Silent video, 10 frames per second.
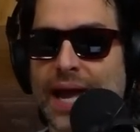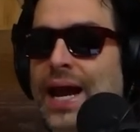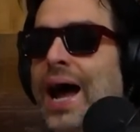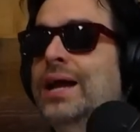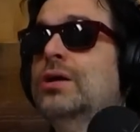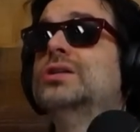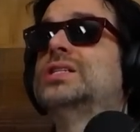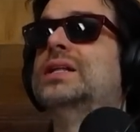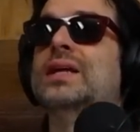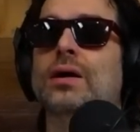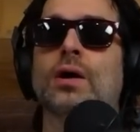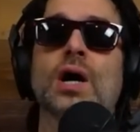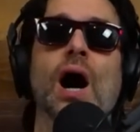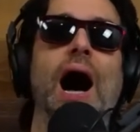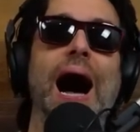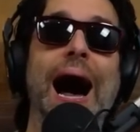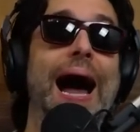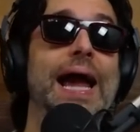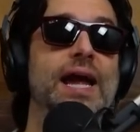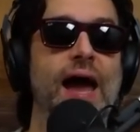And here's the deal
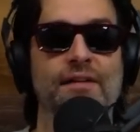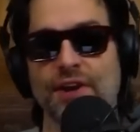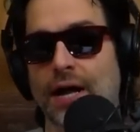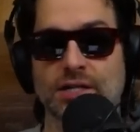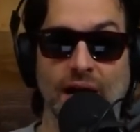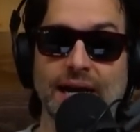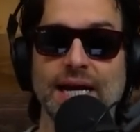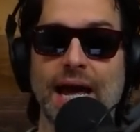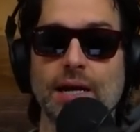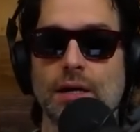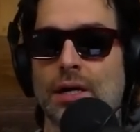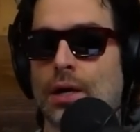I have not done it yet,